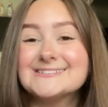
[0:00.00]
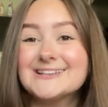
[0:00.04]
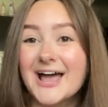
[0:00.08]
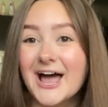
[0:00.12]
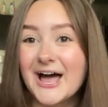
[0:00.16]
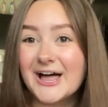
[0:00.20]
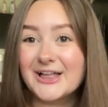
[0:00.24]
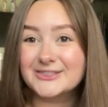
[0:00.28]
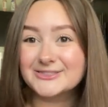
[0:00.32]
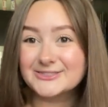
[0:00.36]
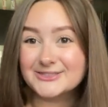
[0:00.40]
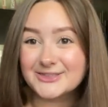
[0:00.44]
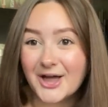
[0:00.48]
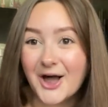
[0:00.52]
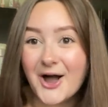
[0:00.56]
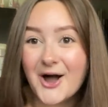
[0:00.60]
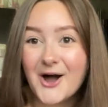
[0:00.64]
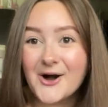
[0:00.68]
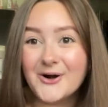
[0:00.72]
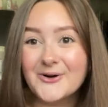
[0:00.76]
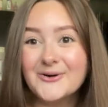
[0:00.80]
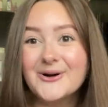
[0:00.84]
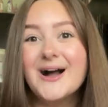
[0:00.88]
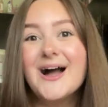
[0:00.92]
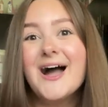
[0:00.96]

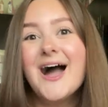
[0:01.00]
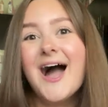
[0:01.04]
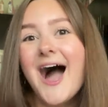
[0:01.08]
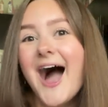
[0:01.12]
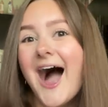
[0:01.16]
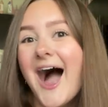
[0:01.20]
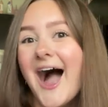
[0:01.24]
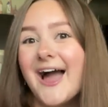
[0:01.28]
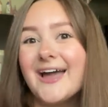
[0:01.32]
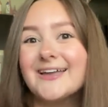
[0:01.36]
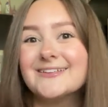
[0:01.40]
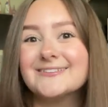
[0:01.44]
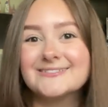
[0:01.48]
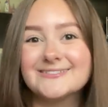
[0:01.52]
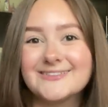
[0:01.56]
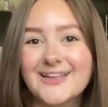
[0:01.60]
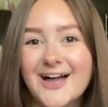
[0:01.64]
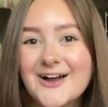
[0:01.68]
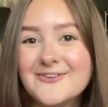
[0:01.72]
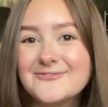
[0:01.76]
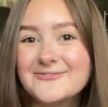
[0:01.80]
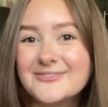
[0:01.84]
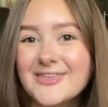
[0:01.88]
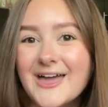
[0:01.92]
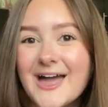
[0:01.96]
Hello, I
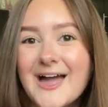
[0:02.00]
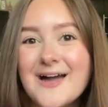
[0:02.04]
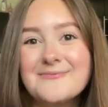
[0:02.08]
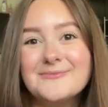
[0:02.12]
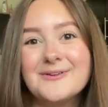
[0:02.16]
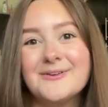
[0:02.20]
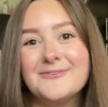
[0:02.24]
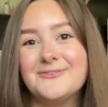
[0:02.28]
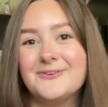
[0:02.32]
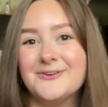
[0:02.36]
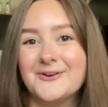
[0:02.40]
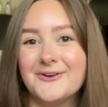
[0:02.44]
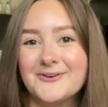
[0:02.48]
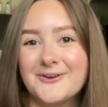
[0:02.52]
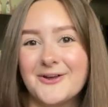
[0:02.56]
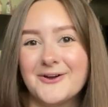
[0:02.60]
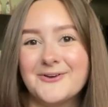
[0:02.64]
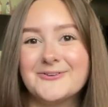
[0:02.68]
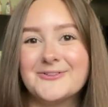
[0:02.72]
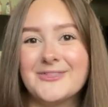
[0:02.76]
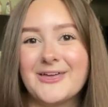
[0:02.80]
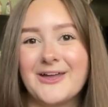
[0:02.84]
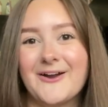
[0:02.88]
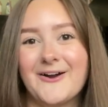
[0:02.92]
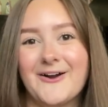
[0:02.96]
love them. If you don't know
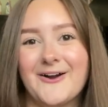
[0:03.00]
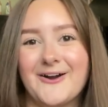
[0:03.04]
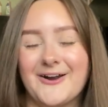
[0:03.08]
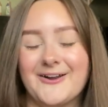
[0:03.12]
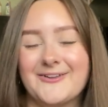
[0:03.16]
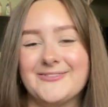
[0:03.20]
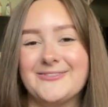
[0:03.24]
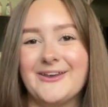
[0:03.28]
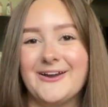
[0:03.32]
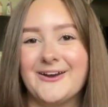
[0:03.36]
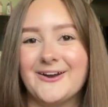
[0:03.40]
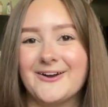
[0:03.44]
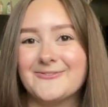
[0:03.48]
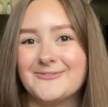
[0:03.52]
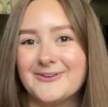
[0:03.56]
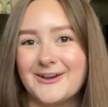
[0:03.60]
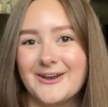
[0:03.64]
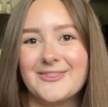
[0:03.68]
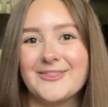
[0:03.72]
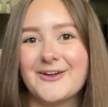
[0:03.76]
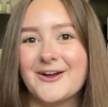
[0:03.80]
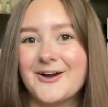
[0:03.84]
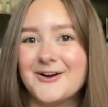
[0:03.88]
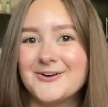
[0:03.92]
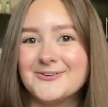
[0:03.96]
who they are one
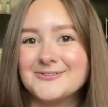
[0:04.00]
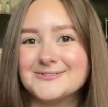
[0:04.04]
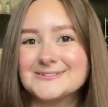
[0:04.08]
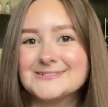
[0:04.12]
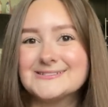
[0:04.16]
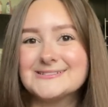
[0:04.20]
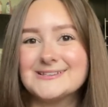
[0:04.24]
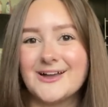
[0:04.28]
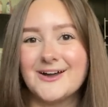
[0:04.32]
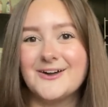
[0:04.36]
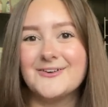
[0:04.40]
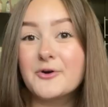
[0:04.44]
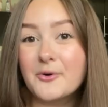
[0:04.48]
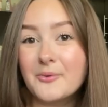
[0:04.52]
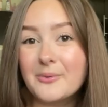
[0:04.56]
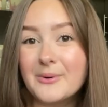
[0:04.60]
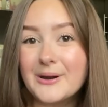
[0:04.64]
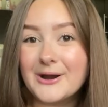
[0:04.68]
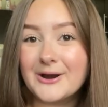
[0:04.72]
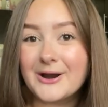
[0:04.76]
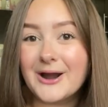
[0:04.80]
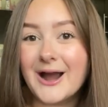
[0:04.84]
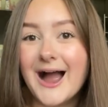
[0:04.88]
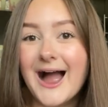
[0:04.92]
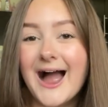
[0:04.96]
of the hosts of
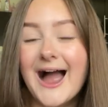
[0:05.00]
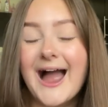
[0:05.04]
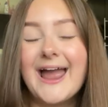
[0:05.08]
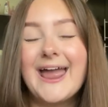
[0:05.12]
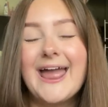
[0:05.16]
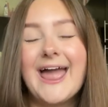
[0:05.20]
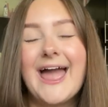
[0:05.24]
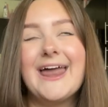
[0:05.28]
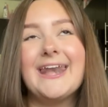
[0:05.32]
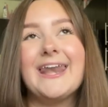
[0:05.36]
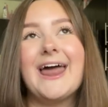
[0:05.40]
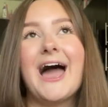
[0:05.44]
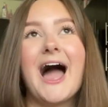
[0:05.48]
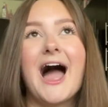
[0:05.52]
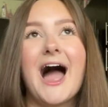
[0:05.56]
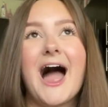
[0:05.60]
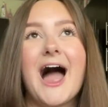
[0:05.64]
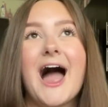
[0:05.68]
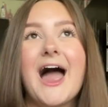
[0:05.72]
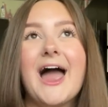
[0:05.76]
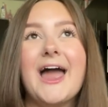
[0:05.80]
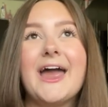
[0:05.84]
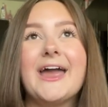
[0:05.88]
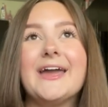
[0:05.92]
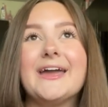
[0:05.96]
Queer Eye, and
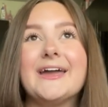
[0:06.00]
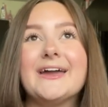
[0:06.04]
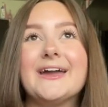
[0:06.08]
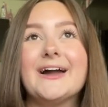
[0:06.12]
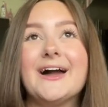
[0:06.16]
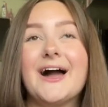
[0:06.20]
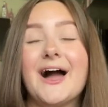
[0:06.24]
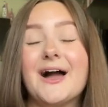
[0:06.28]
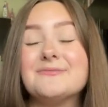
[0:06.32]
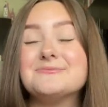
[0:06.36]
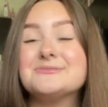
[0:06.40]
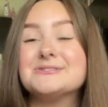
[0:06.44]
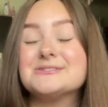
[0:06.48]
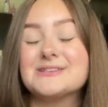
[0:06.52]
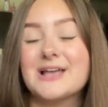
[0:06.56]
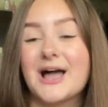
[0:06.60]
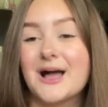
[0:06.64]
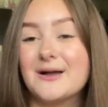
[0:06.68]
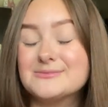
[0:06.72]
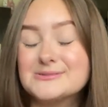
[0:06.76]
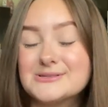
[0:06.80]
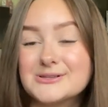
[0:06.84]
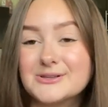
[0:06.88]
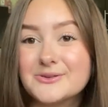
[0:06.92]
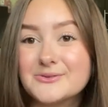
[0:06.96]
I'm just
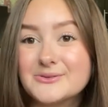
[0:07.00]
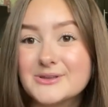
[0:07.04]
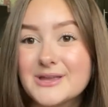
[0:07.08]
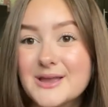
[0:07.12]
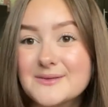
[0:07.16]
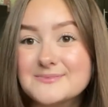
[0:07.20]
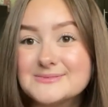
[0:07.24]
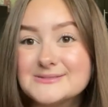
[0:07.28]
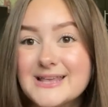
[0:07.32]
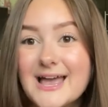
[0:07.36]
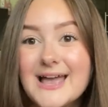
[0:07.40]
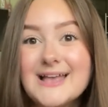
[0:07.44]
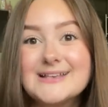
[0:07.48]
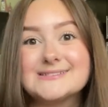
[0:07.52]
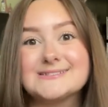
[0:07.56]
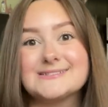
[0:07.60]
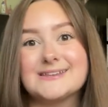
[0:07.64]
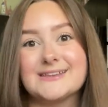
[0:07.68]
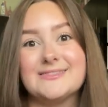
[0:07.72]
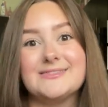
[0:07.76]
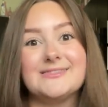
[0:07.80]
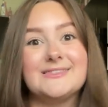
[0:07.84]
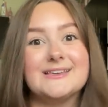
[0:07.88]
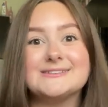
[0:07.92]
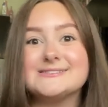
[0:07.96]
absolutely obsessed.
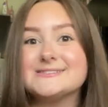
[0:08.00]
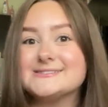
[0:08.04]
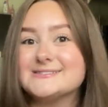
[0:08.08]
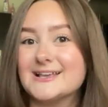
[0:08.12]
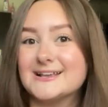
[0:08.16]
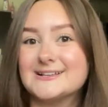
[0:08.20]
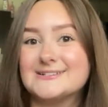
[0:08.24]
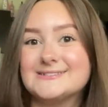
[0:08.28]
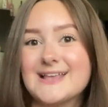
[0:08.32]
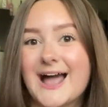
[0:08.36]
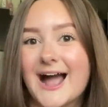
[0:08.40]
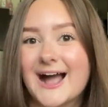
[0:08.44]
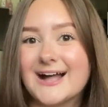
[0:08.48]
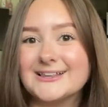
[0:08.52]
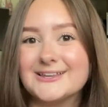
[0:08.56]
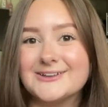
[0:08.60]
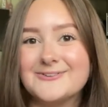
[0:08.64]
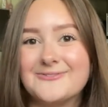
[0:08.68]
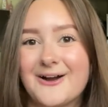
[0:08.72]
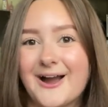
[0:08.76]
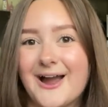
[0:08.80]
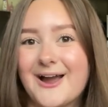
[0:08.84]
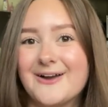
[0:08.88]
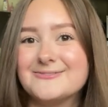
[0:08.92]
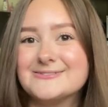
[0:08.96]
This is exactly
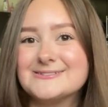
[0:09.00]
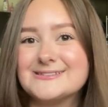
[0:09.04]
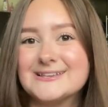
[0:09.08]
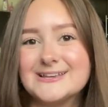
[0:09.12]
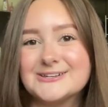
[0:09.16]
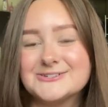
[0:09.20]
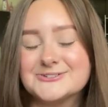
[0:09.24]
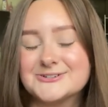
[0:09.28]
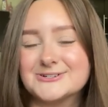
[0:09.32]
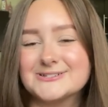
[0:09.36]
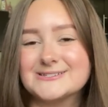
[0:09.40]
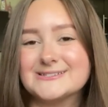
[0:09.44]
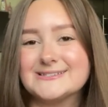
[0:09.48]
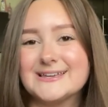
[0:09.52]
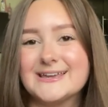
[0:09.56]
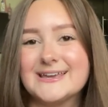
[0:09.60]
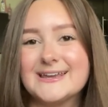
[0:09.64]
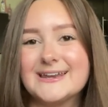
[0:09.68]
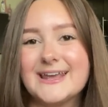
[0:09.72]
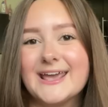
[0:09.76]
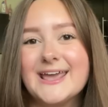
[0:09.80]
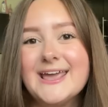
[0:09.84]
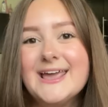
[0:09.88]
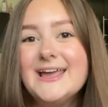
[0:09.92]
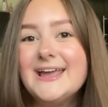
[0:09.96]
why I was
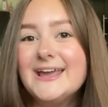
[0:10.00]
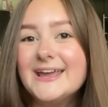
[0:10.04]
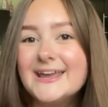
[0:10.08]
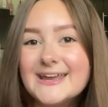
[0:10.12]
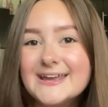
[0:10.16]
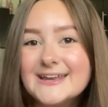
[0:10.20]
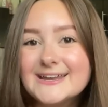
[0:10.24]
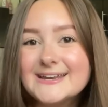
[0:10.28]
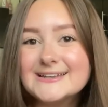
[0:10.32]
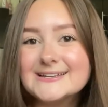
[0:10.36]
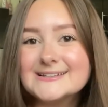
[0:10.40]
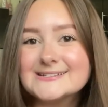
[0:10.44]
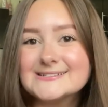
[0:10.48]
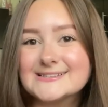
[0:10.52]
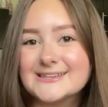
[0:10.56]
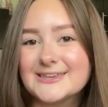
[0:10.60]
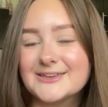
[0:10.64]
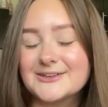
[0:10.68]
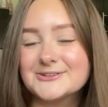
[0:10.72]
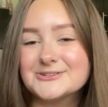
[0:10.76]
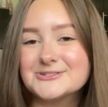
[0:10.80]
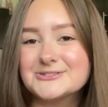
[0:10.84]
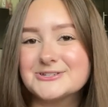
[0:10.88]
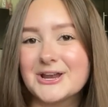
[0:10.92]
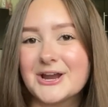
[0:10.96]
interested in
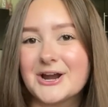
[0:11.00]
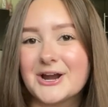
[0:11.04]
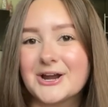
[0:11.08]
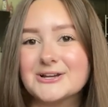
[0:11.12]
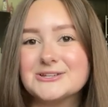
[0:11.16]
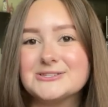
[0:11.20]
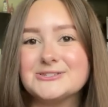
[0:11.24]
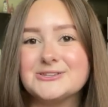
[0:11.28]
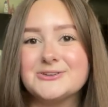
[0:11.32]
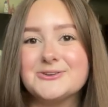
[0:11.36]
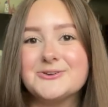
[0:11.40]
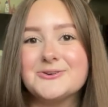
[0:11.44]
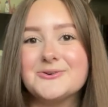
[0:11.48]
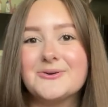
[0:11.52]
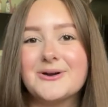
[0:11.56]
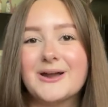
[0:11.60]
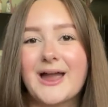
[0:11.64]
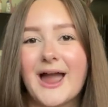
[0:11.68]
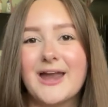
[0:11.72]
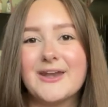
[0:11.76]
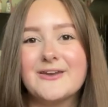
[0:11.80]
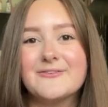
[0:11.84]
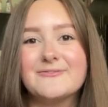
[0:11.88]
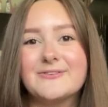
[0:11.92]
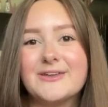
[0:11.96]
Skillshare, to
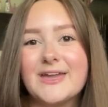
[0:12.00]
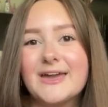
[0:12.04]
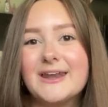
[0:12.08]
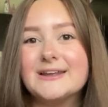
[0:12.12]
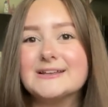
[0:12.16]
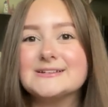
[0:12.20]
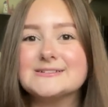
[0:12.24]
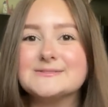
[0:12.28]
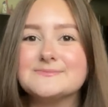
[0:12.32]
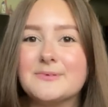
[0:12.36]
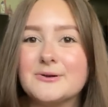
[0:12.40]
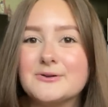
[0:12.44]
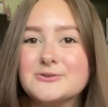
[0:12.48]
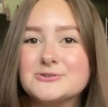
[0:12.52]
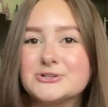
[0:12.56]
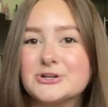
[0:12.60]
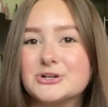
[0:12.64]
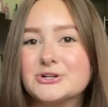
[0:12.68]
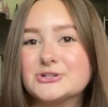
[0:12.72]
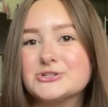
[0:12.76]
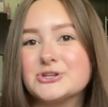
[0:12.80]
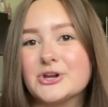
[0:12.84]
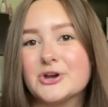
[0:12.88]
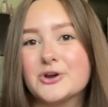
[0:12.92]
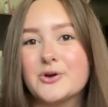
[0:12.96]
kind of get
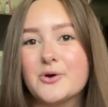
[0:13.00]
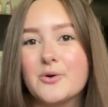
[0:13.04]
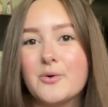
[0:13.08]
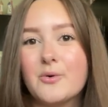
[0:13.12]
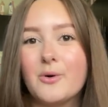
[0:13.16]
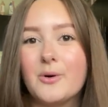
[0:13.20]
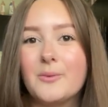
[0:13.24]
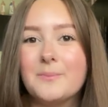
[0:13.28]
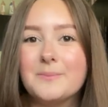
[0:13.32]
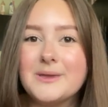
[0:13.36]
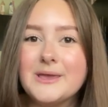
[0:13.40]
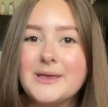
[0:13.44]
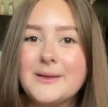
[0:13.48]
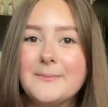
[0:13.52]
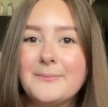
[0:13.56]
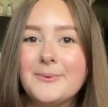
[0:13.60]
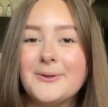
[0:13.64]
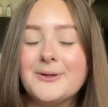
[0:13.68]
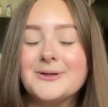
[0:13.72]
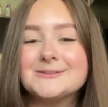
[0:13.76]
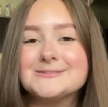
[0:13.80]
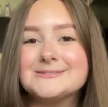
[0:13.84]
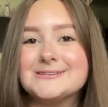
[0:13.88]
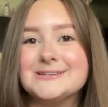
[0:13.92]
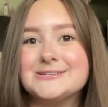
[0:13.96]
exposure to cool
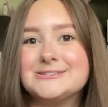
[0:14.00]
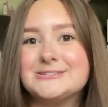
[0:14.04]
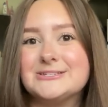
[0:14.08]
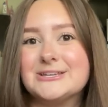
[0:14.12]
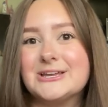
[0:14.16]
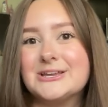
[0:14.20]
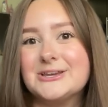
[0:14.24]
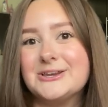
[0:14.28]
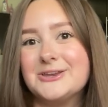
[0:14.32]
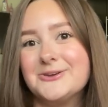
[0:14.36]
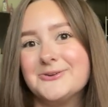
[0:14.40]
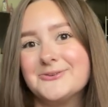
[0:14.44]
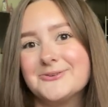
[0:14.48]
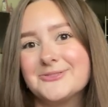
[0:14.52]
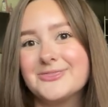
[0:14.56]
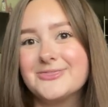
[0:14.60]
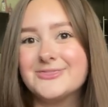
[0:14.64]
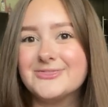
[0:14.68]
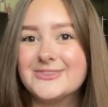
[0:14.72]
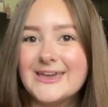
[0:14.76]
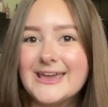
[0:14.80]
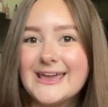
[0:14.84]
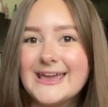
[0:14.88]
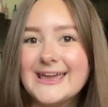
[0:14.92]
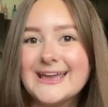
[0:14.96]
people, teaching new
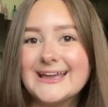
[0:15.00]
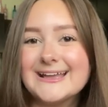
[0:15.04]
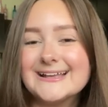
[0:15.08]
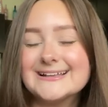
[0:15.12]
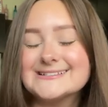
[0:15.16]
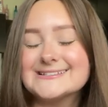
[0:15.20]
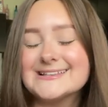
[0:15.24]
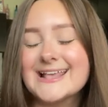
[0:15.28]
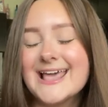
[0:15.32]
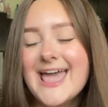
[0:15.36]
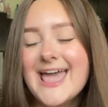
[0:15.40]
things,